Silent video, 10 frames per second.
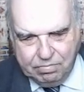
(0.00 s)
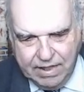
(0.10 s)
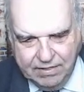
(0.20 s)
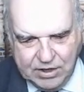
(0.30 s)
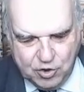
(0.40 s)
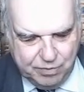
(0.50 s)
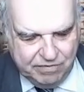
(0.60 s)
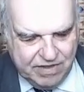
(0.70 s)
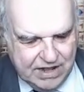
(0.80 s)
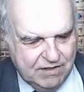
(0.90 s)
And they should be
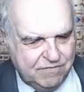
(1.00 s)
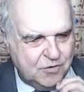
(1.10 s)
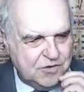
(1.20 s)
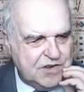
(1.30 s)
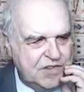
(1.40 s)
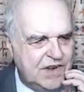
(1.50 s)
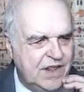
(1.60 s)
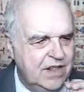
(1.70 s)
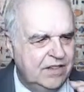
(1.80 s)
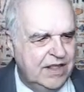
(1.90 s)
fairly full so
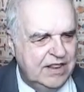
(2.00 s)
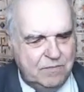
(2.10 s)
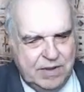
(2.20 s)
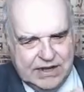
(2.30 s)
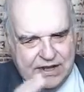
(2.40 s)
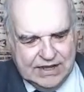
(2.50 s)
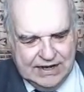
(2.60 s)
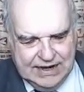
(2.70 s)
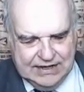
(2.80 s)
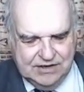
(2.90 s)
that they make a
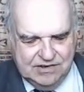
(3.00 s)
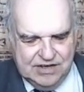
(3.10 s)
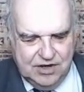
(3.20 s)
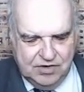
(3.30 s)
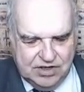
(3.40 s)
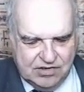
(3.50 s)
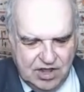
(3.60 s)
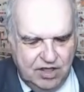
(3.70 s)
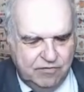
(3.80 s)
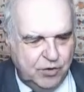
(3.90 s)
connected series
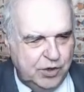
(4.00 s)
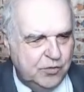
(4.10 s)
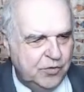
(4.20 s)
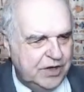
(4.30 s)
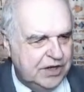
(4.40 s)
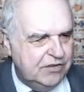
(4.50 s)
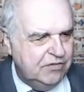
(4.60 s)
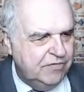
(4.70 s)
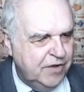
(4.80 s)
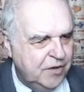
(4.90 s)
for your audience to
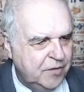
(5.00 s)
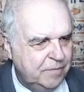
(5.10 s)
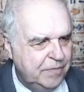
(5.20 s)
follow.